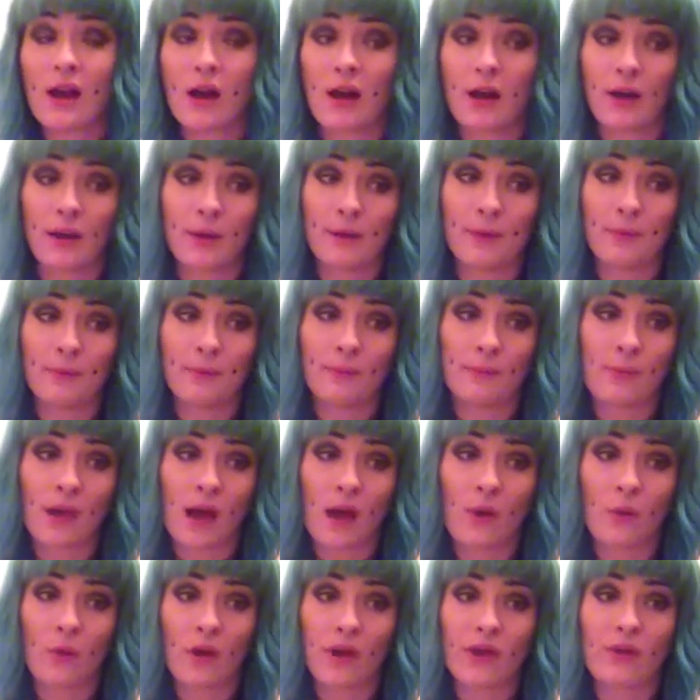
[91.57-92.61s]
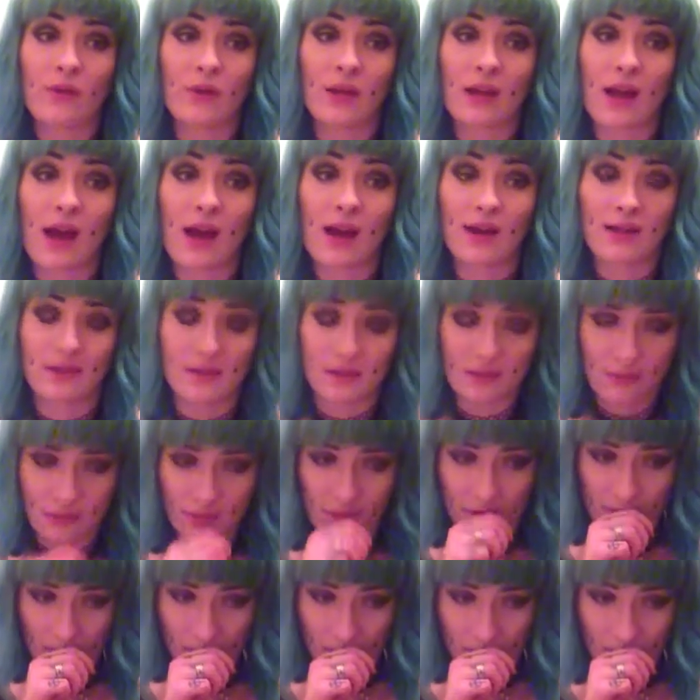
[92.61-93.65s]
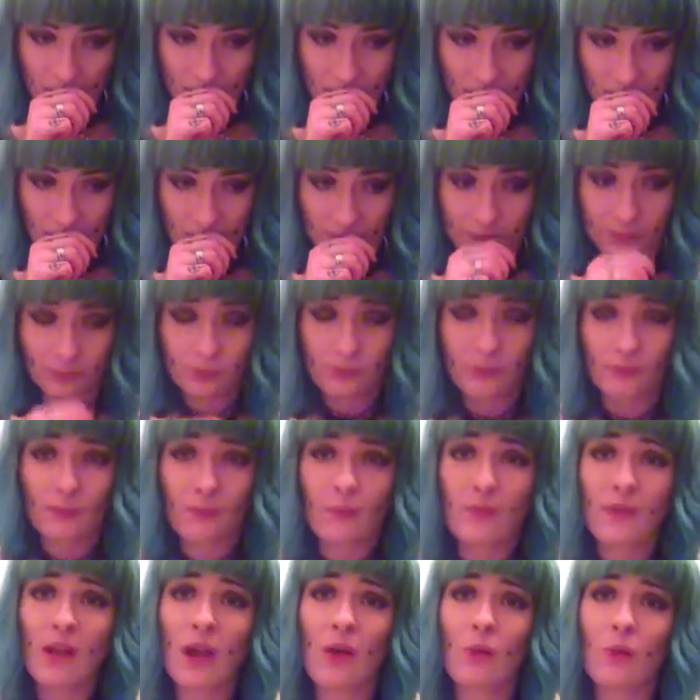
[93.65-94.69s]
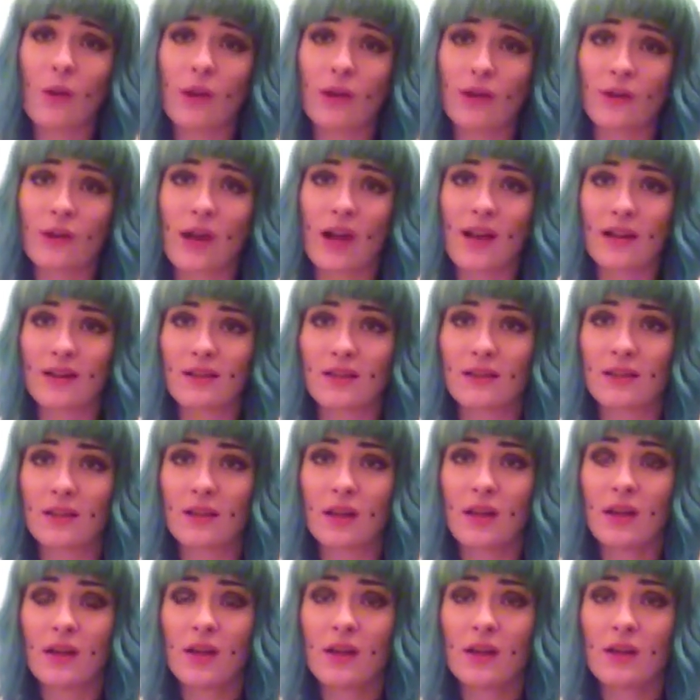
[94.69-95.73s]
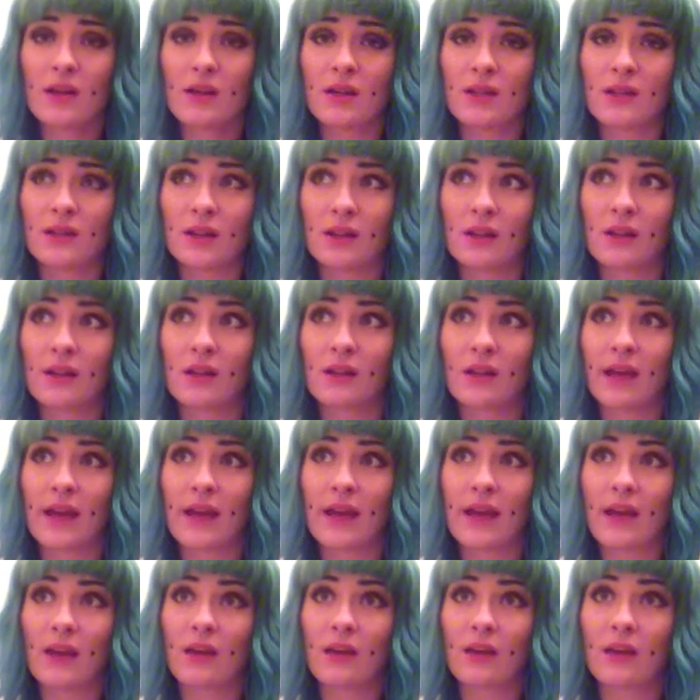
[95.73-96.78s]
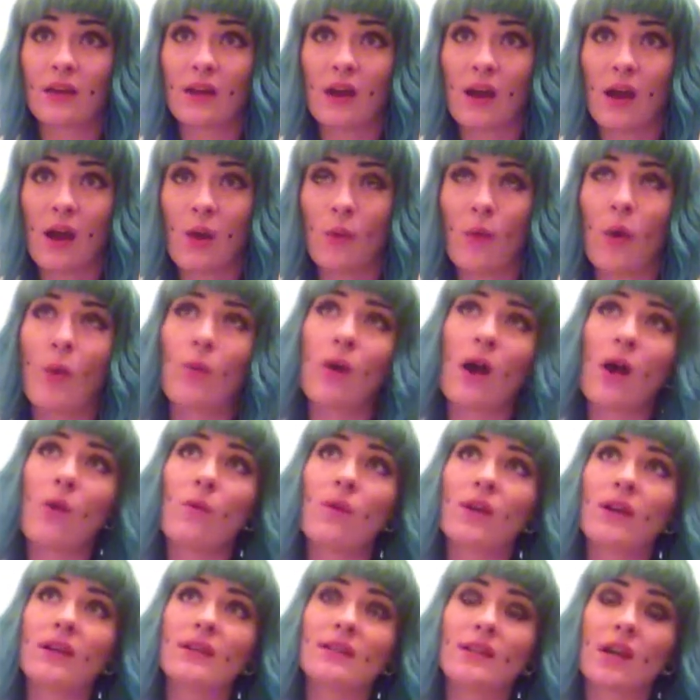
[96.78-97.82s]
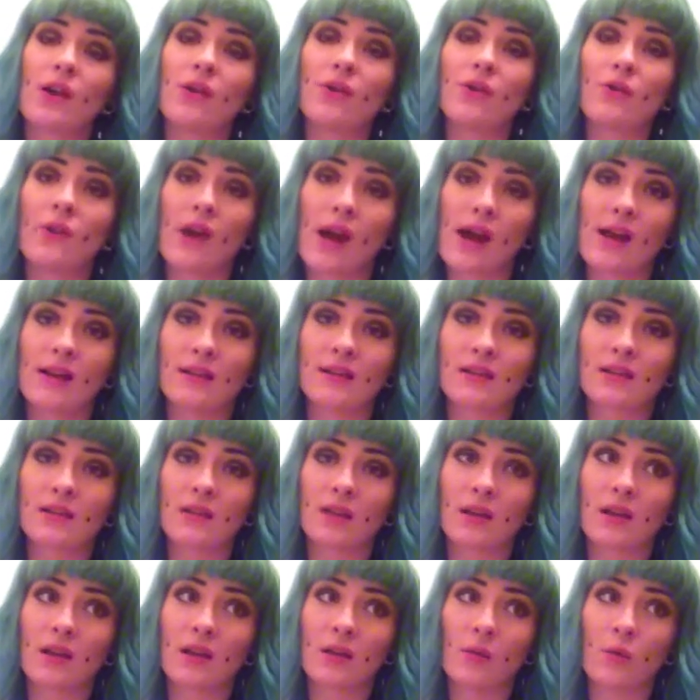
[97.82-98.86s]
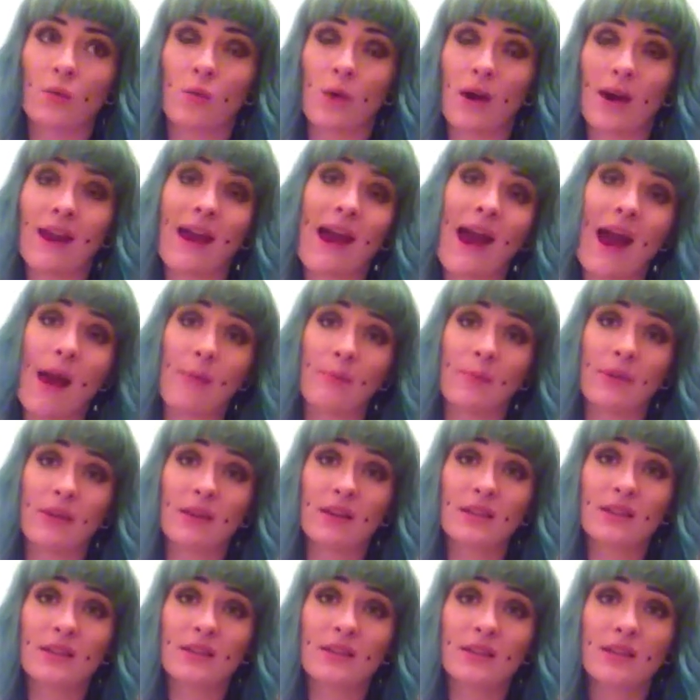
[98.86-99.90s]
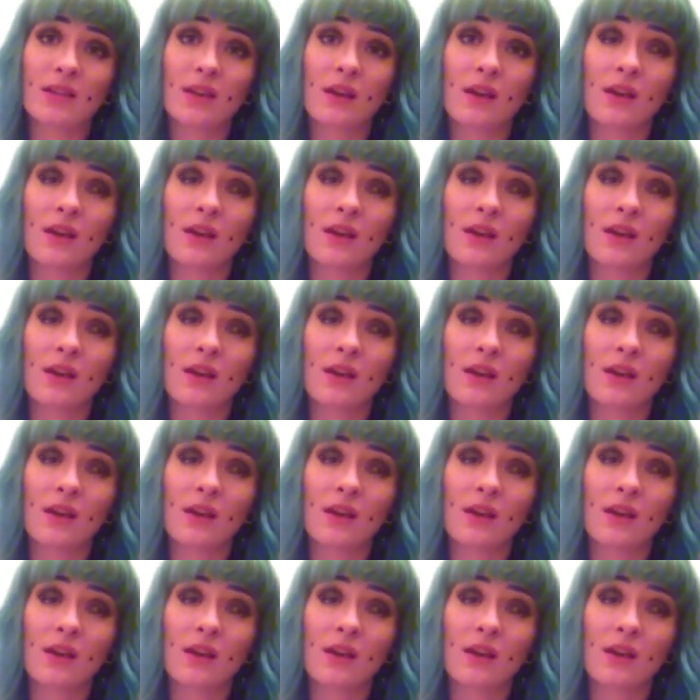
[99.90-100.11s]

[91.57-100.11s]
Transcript: Um, I want you to guys, I want you guys to like, I, I want to tell you guys what happened.